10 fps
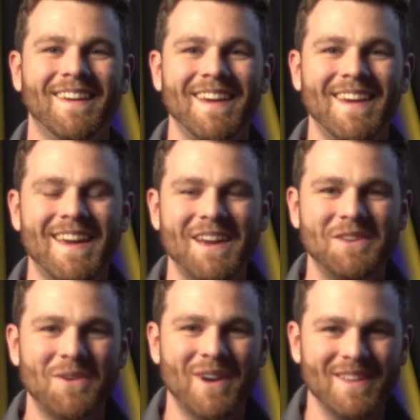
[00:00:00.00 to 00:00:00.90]
Hey, how
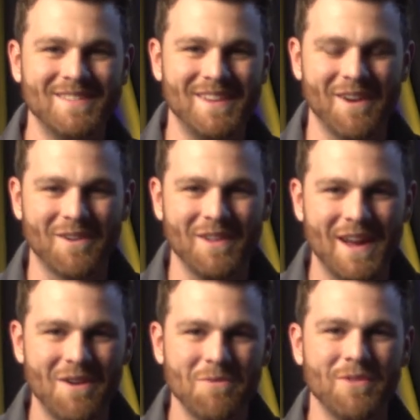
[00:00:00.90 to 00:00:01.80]
you doing? It's Derek
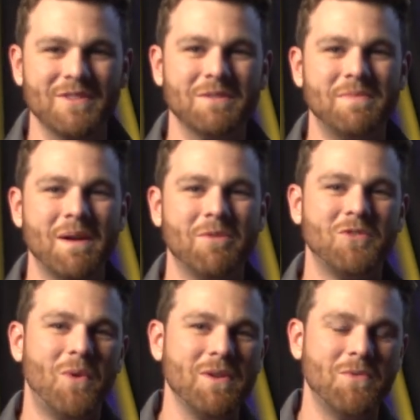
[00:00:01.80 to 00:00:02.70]
Lau with the September
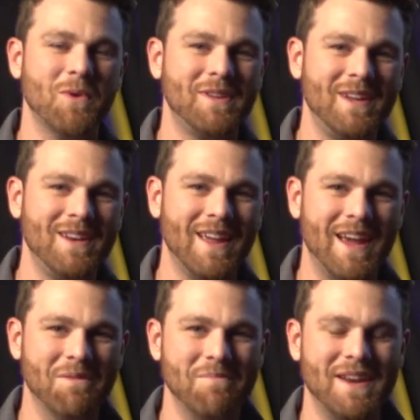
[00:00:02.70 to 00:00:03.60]
2014
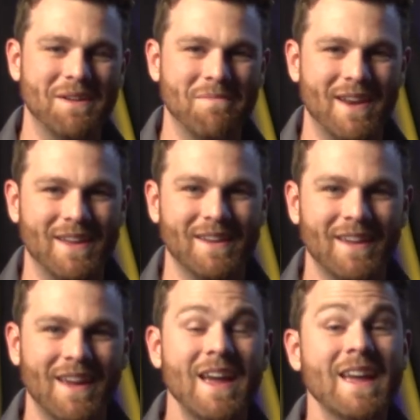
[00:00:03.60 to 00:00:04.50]
aideM Media Minute.
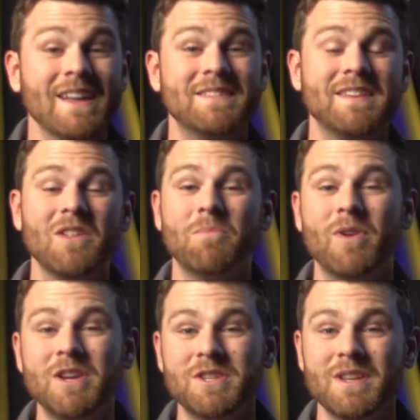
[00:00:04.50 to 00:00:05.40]
In
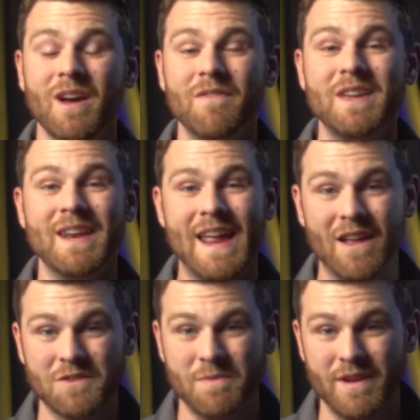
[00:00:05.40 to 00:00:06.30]
celebration of the
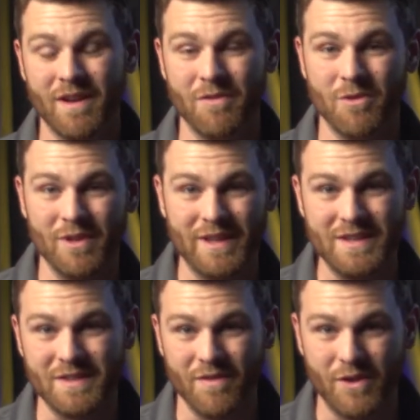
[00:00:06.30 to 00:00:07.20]
announcement of the
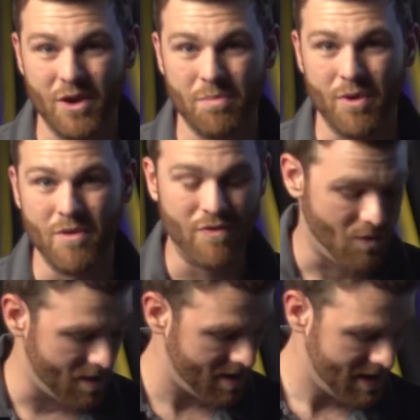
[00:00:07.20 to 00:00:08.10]
release of the GoPro
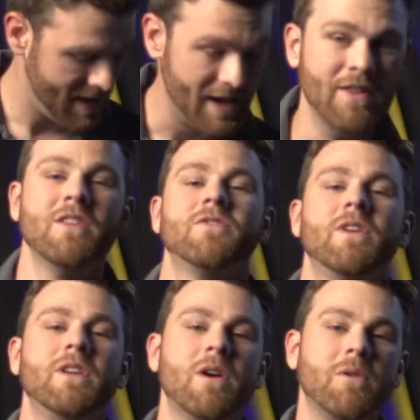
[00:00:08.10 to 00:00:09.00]
4, in this
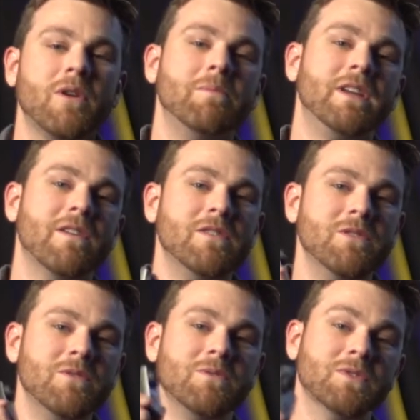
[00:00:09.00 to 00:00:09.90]
video I'm going to be giving
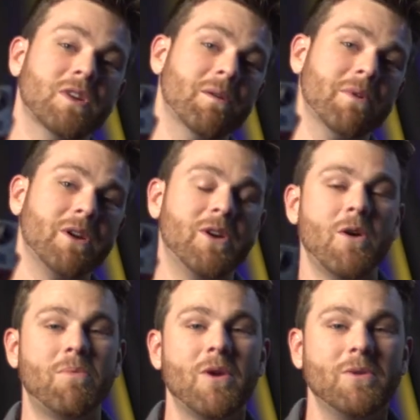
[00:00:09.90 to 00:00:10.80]
you some
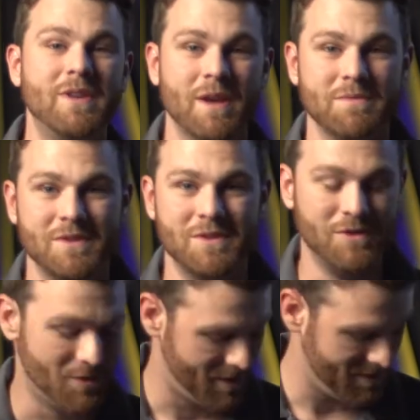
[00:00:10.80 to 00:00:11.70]
GoPro tips and
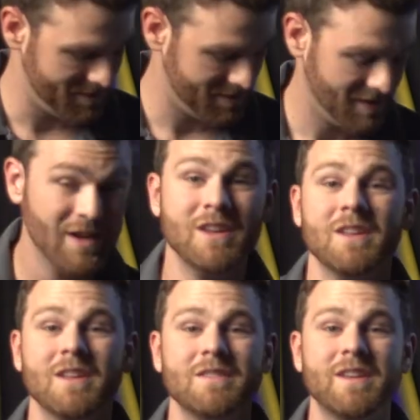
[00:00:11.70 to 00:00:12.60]
tutorials.
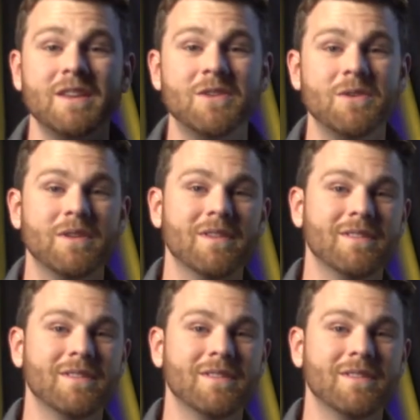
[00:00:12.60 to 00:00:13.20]
Stay tuned.